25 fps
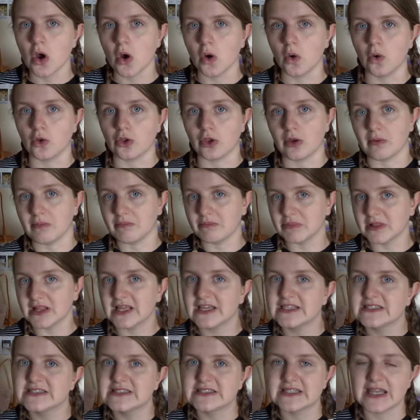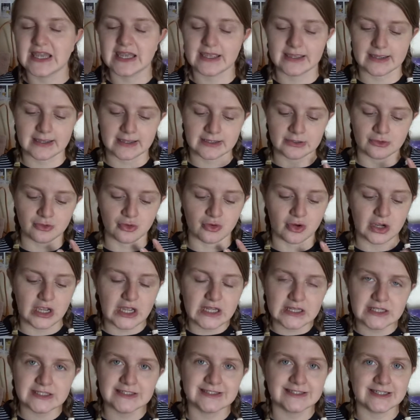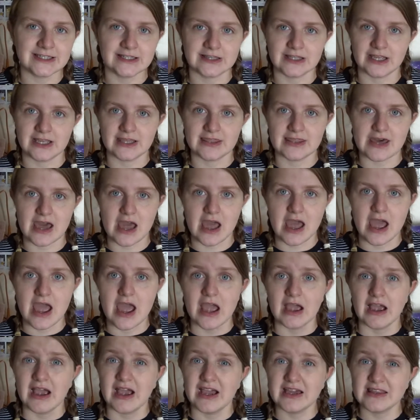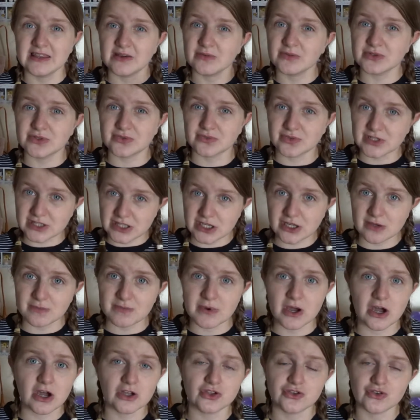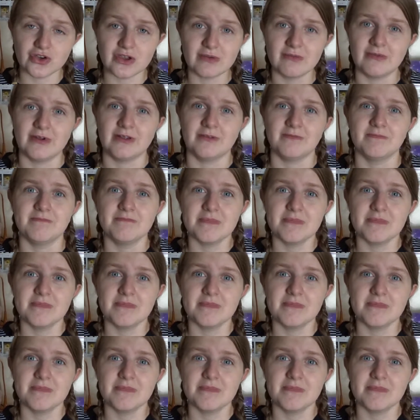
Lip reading: or your bloods taken or anything like that, and that was a really good part of treatment.